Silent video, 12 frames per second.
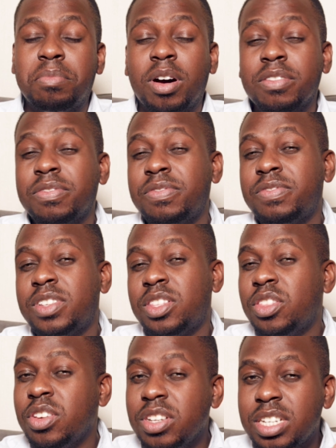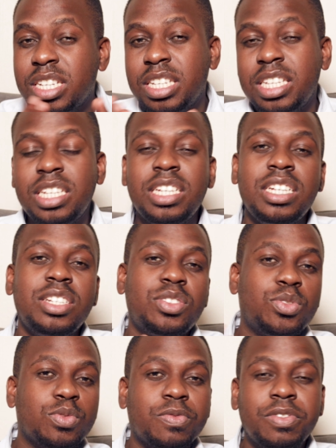about thirteen
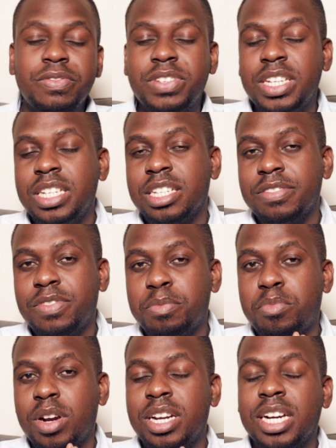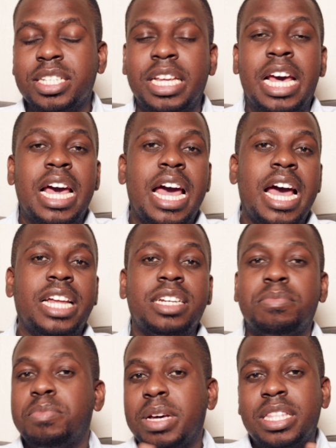to fifteen different products,
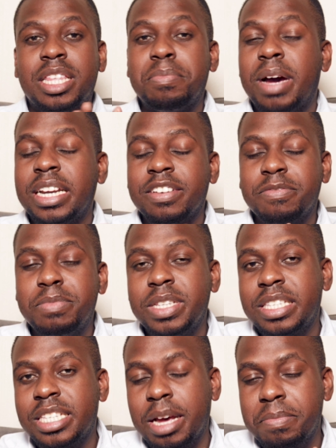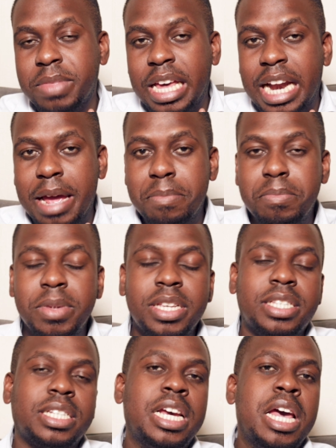and but there might have been some that I
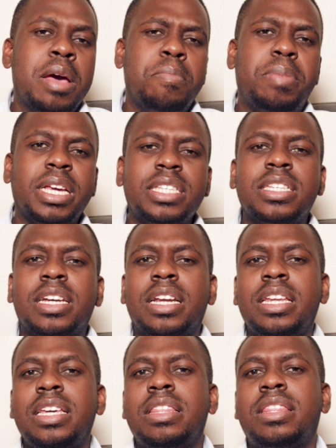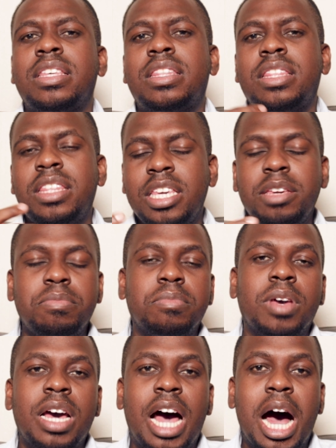missed. Basically, the
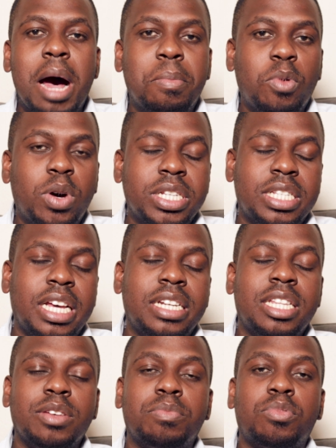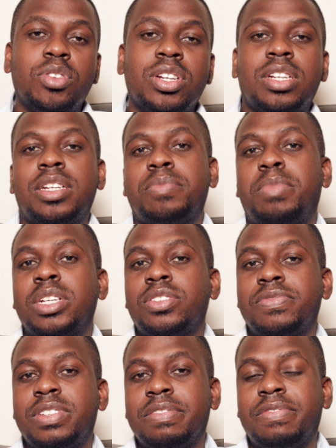theme um, was that they brought out a bunch
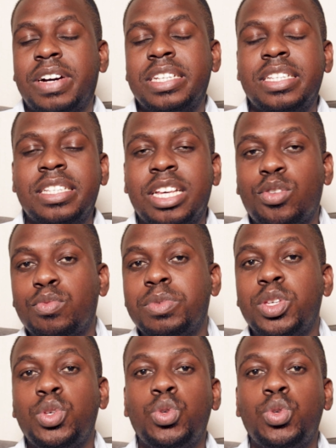of devices that will be